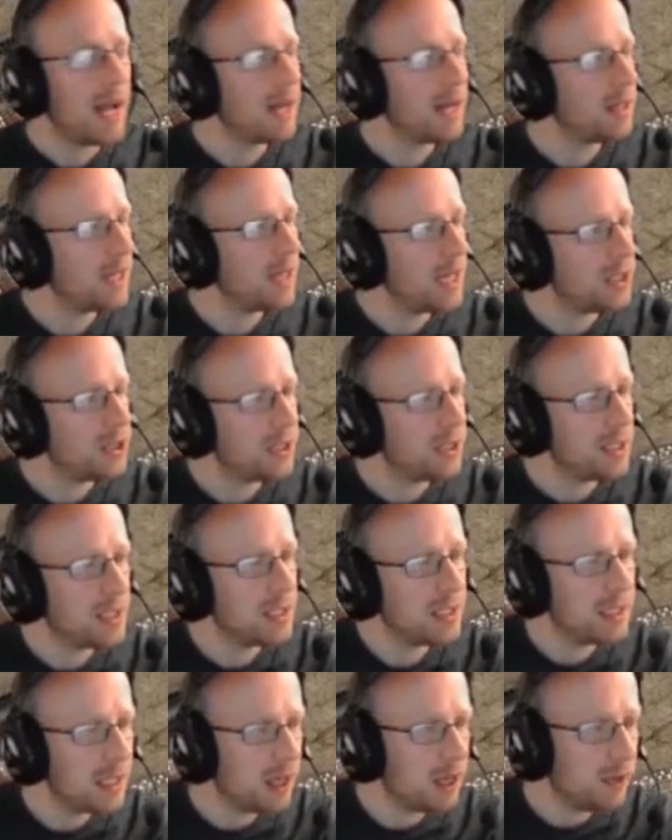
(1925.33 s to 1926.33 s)
and as you
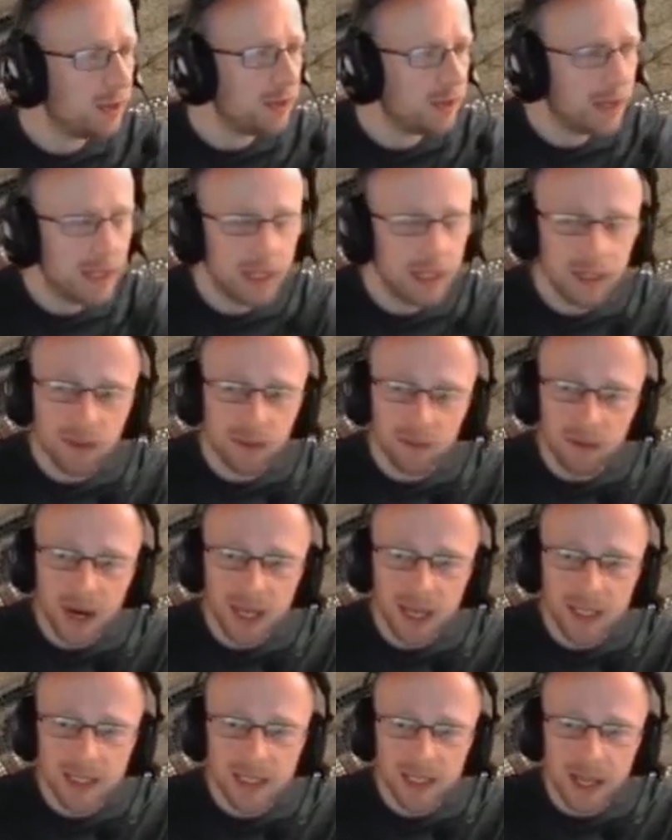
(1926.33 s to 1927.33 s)
can see on the
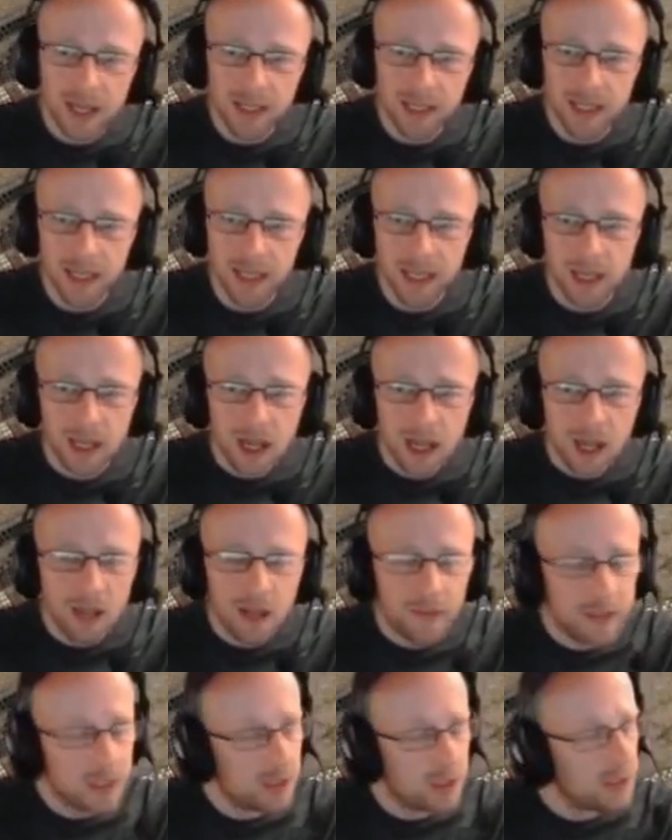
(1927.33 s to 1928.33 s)
right side here
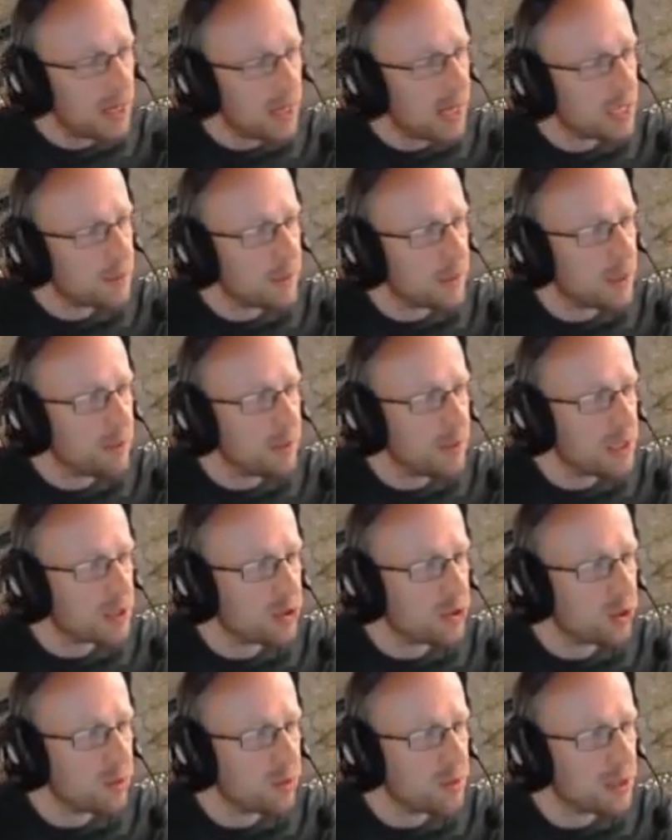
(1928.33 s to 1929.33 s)
this unit has become
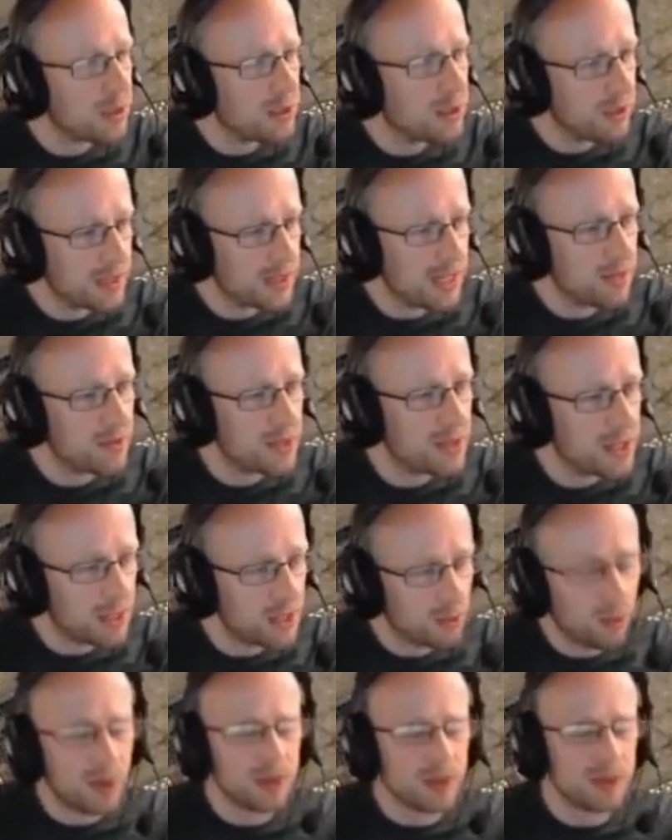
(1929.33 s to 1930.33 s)
disrupted you say
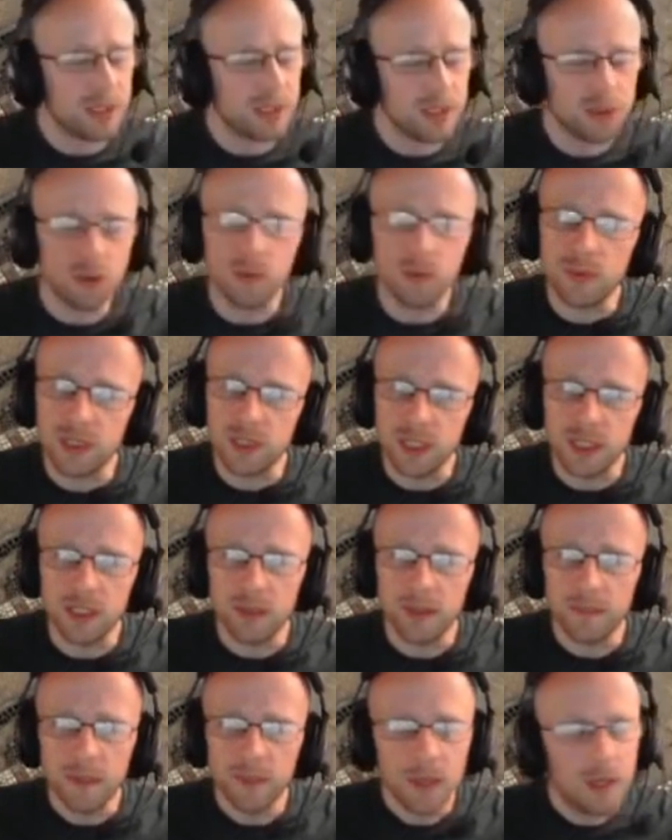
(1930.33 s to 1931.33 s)
Richard what's disrupted